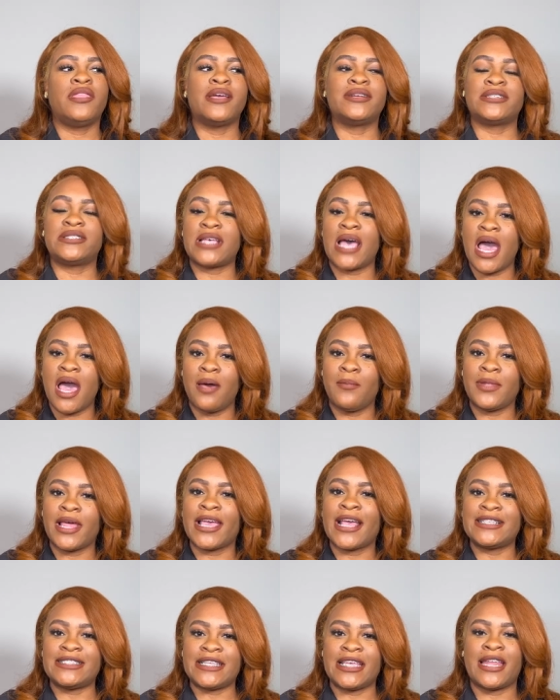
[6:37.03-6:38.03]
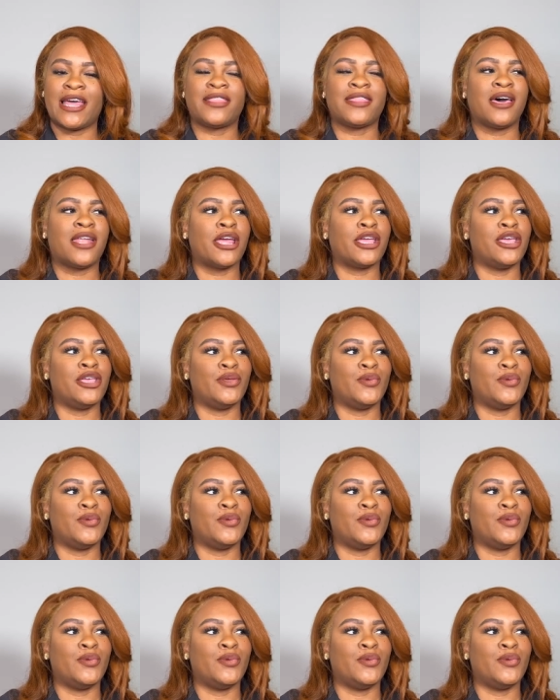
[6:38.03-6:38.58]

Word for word: there's a time, like I said, I thought I could